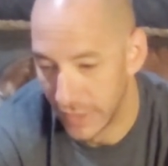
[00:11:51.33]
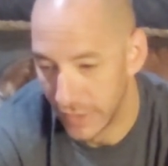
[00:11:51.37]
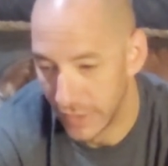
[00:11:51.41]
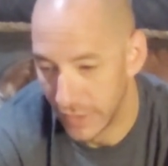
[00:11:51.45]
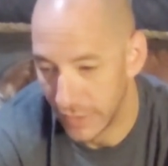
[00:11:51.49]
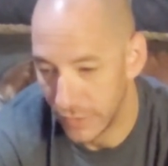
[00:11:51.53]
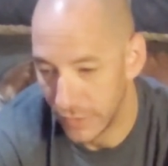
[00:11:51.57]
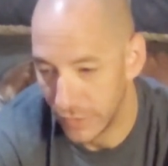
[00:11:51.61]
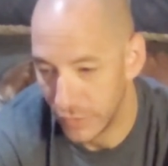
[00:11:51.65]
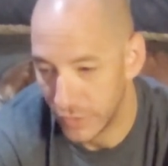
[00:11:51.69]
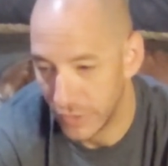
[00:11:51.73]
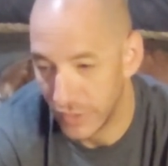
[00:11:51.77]

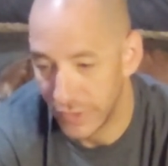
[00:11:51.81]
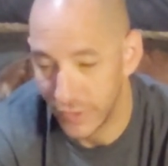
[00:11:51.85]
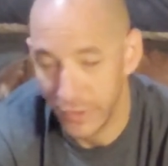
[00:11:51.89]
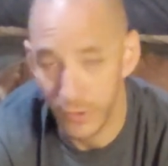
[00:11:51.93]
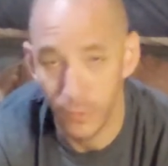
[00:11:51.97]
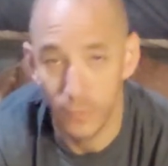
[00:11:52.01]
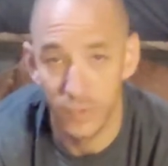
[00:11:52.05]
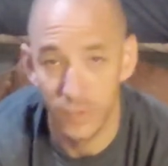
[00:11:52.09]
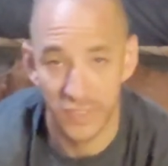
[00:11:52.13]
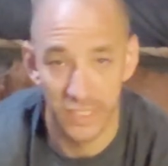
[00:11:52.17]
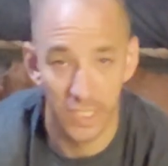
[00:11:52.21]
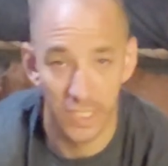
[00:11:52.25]
you could
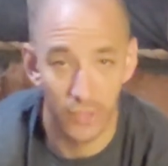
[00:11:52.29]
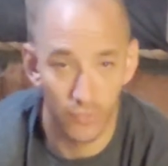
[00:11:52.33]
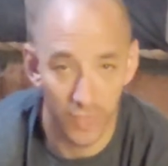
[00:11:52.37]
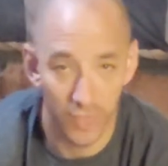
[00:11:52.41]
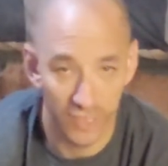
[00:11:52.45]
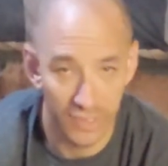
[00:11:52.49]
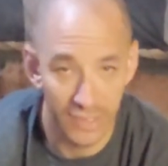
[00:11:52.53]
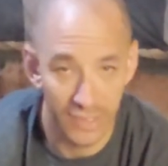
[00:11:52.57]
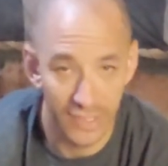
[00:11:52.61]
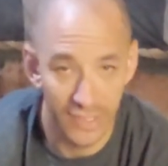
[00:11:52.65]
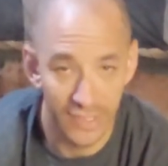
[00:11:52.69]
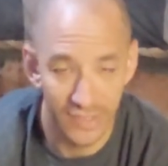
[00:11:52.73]
use the
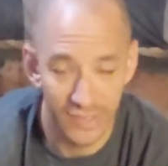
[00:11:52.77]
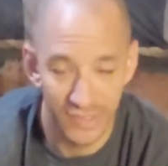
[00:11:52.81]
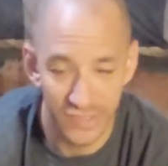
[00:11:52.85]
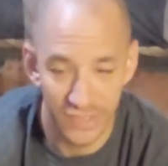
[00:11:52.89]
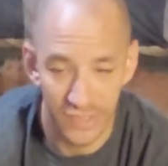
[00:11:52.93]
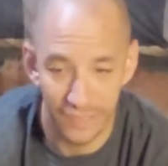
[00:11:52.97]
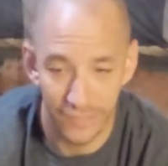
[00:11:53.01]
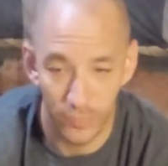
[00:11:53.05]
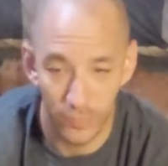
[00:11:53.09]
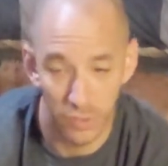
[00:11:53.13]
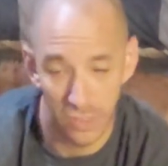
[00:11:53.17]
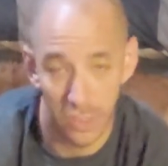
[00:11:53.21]
red lens
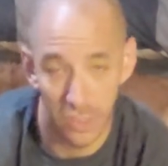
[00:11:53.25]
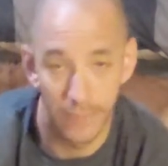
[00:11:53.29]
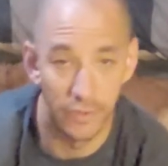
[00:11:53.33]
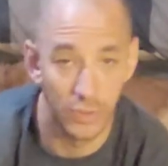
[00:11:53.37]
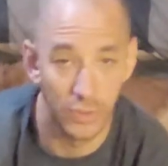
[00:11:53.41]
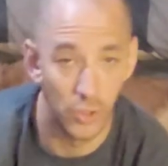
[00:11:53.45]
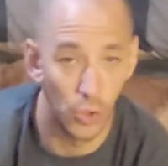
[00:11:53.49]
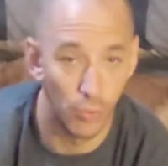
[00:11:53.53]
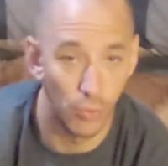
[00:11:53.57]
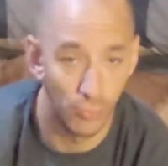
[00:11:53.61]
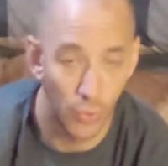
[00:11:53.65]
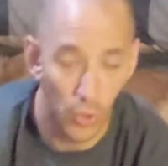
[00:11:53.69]
if you want to keep a
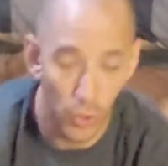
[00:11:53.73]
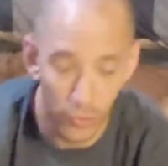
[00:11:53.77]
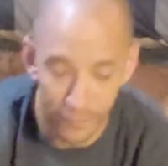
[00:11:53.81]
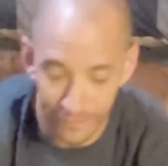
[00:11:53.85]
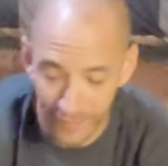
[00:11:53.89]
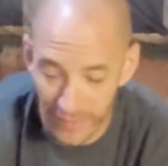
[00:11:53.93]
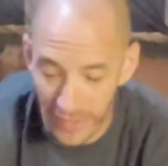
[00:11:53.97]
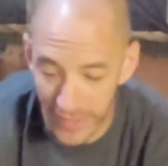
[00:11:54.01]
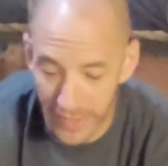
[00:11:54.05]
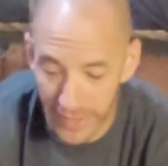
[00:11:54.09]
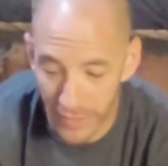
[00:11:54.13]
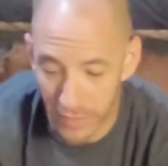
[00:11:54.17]
low
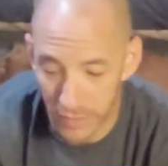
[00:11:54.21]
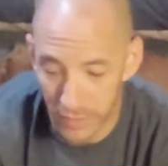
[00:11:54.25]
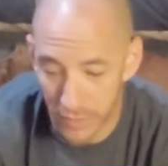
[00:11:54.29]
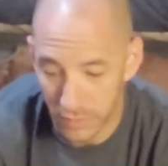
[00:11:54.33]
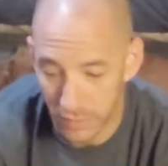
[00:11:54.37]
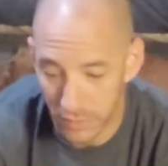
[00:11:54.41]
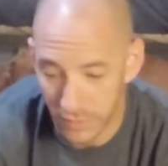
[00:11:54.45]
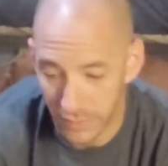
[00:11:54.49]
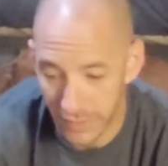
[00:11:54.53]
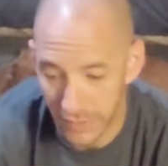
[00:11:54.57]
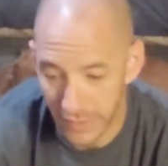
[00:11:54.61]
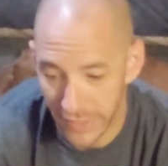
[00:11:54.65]

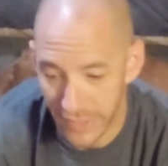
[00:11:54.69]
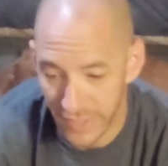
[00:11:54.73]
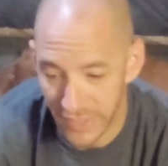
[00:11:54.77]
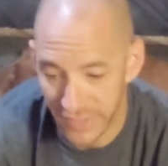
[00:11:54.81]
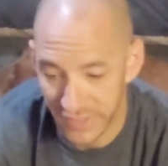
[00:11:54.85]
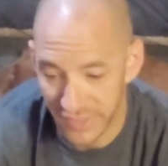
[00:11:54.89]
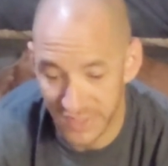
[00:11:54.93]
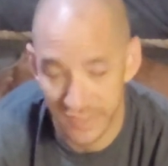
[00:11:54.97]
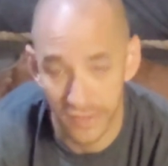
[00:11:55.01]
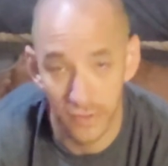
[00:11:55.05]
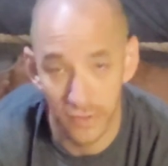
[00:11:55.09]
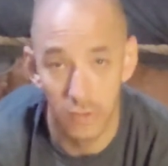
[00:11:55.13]
profile
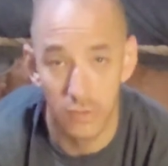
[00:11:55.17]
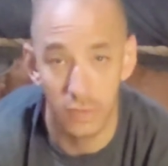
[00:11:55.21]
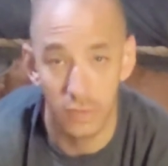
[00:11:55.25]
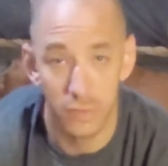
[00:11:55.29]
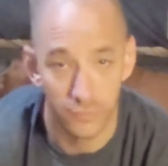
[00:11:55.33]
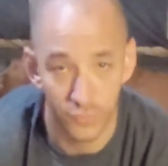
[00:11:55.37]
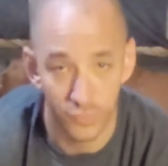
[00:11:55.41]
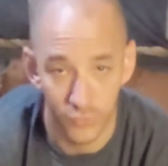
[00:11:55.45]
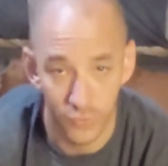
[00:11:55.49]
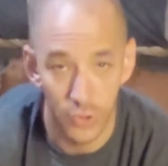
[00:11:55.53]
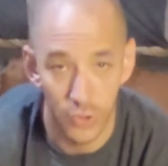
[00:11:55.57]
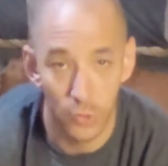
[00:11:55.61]
and still
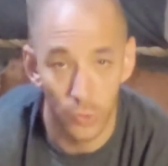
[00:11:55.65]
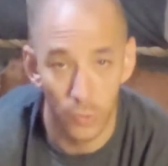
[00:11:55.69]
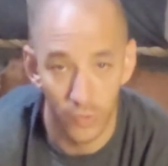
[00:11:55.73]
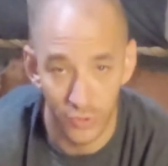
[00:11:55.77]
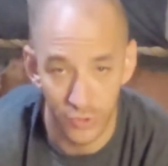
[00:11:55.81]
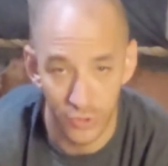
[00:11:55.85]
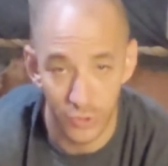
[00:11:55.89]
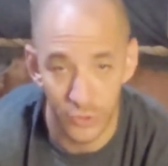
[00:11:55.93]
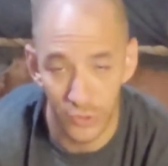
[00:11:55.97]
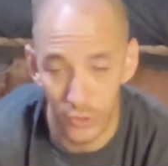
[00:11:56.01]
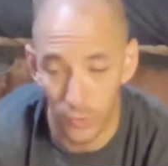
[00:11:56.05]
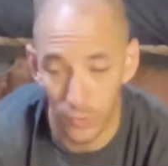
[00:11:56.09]
do
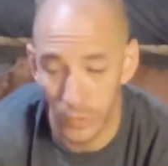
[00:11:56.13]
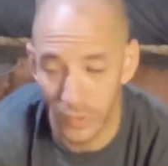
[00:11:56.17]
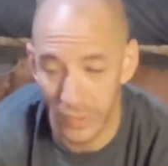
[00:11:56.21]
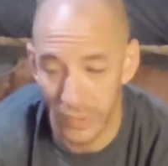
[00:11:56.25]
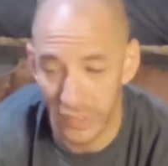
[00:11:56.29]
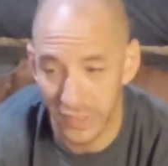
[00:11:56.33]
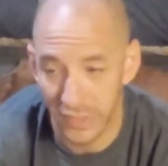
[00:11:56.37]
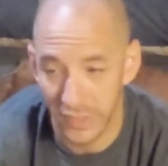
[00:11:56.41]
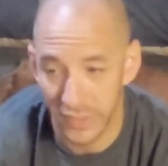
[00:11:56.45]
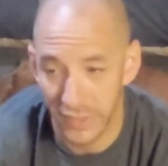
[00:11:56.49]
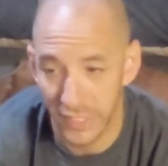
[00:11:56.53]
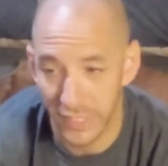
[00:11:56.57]
what you're
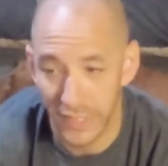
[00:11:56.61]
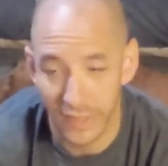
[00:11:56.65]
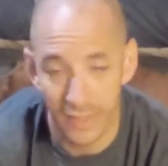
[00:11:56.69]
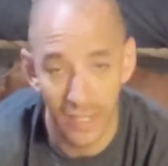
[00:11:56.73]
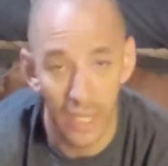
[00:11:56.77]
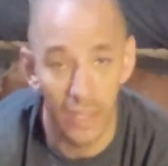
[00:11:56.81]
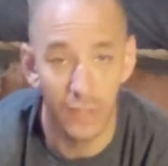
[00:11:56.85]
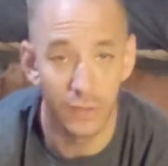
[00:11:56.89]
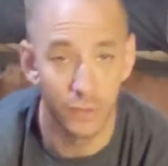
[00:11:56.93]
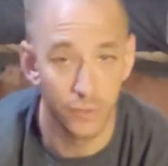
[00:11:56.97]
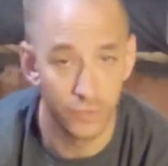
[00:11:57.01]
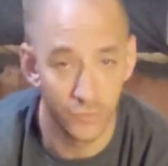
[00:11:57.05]
doing and
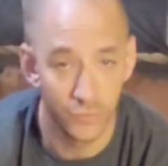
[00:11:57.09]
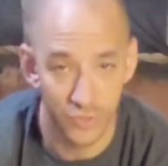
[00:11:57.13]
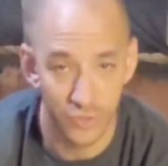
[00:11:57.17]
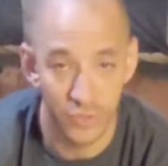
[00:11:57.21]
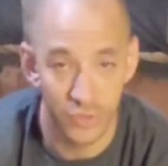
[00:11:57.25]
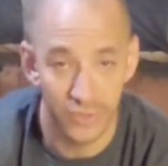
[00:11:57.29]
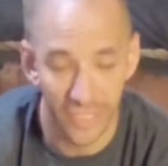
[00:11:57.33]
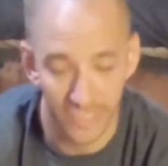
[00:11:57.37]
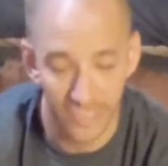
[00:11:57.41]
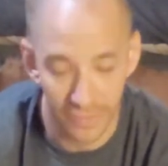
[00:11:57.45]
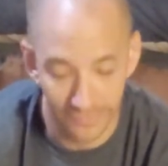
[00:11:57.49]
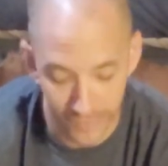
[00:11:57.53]
not lose your
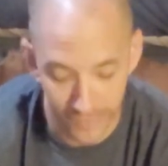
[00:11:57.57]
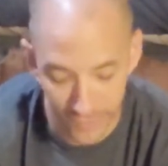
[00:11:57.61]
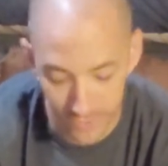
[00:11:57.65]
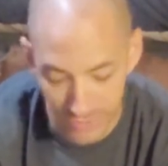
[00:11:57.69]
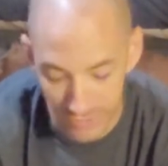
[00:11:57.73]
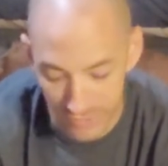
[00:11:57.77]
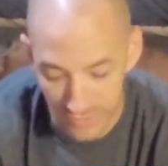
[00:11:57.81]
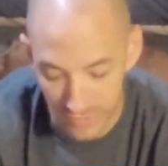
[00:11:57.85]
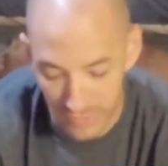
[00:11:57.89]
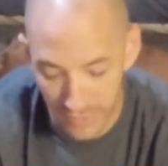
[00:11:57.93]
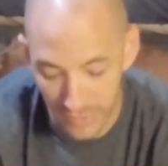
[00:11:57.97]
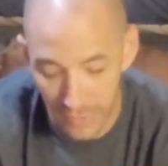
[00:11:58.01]
night
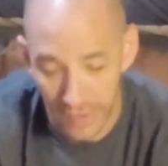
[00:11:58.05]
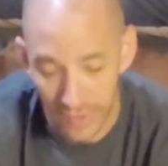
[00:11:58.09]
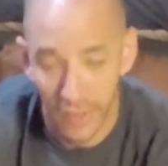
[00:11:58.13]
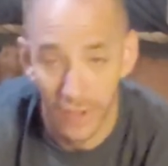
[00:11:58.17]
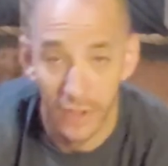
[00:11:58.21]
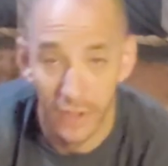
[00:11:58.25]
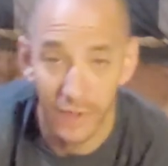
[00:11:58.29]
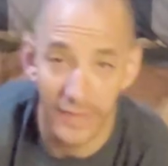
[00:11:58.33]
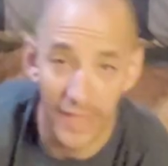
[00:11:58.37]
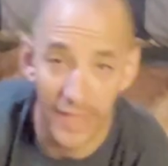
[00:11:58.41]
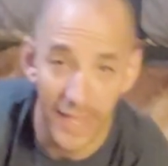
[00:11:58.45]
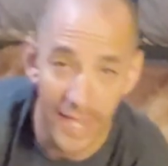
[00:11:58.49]
vision.
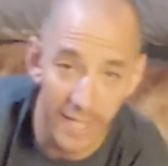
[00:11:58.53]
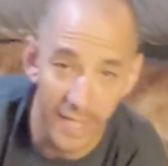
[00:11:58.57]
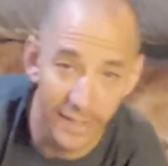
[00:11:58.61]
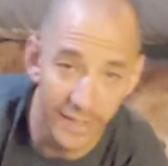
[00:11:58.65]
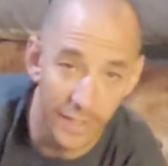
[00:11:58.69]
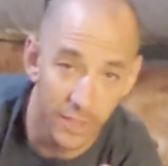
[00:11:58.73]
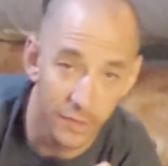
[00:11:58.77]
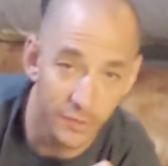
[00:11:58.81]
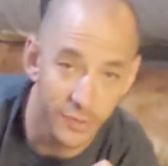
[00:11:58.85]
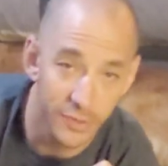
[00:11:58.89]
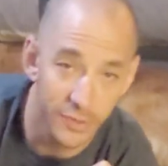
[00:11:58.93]
The handheld